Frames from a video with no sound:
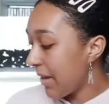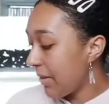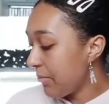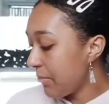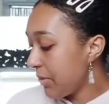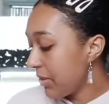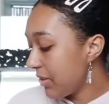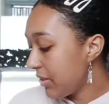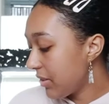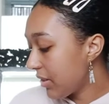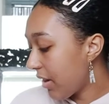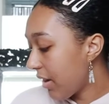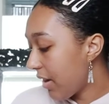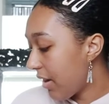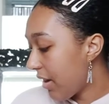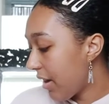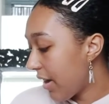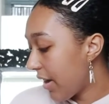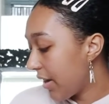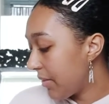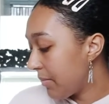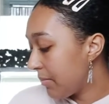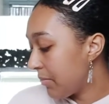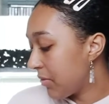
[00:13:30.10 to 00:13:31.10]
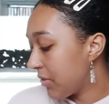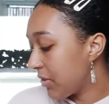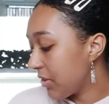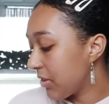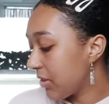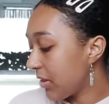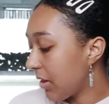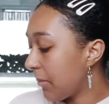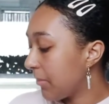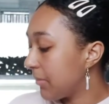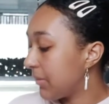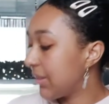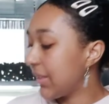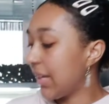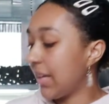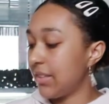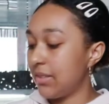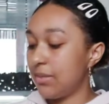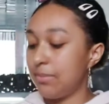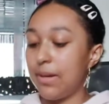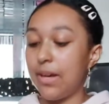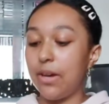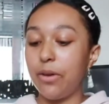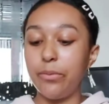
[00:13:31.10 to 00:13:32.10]
main ones I'm just
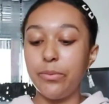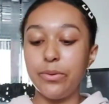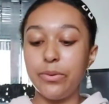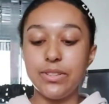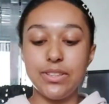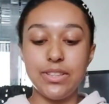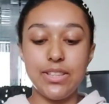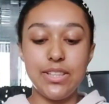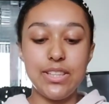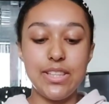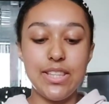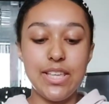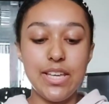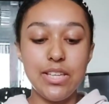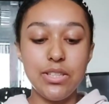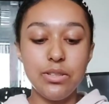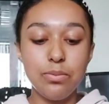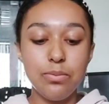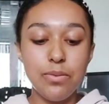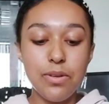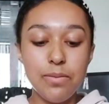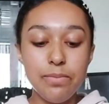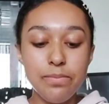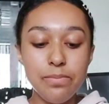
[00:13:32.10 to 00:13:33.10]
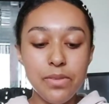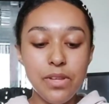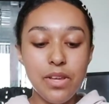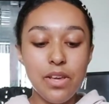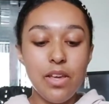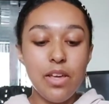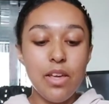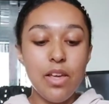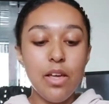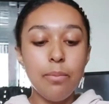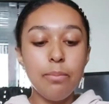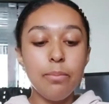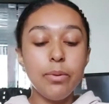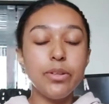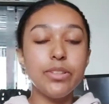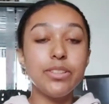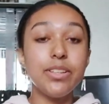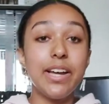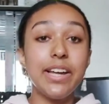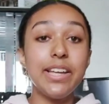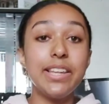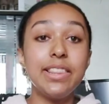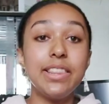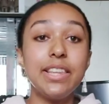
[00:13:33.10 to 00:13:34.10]
upset about was this one, because
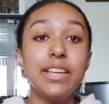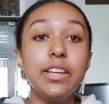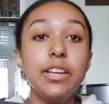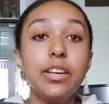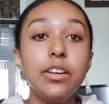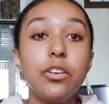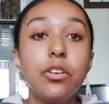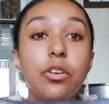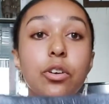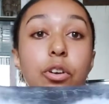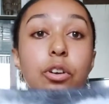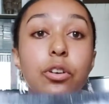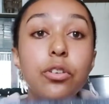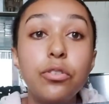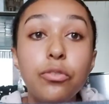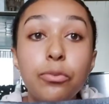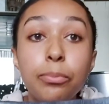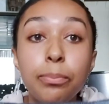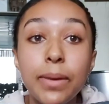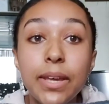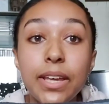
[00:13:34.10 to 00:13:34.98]
I think it could have